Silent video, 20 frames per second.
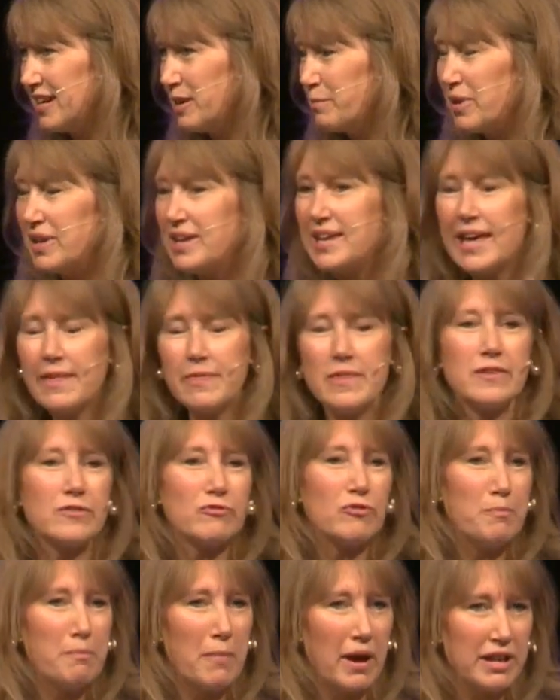But let this
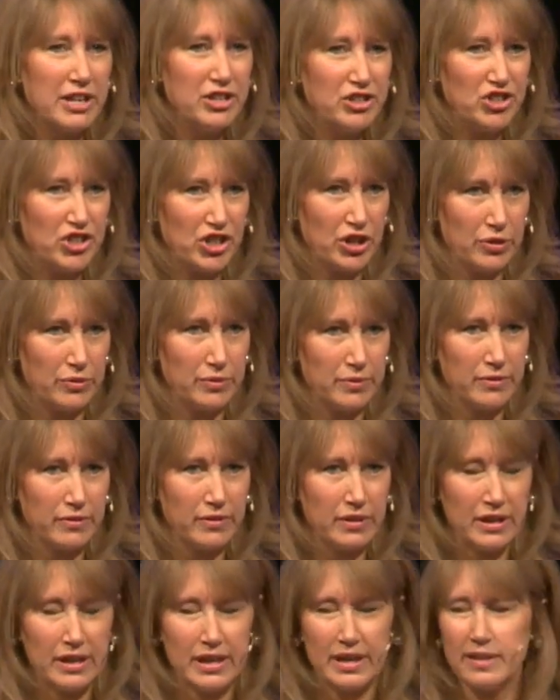remind you,
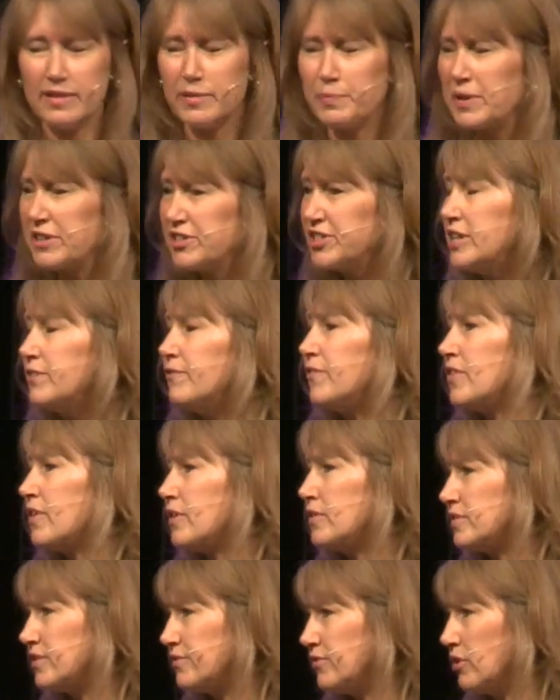especially for
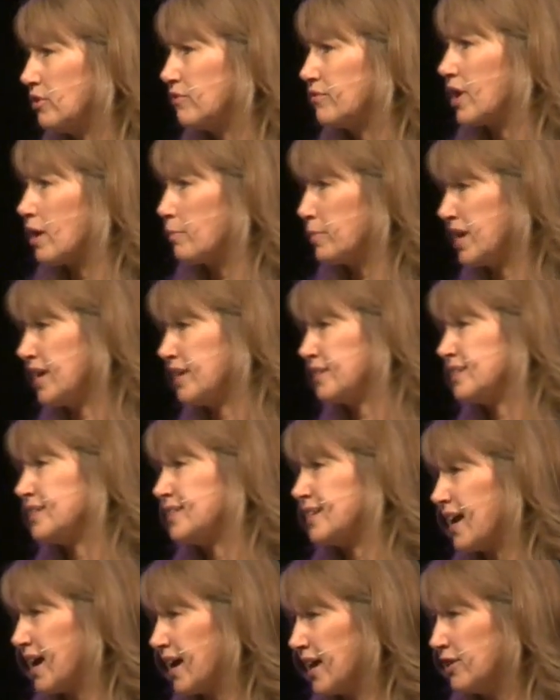those of you who've come here
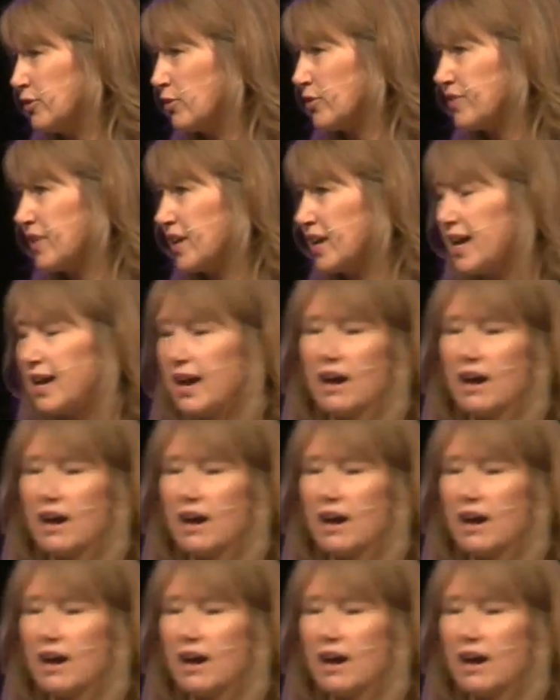today and you're thinking,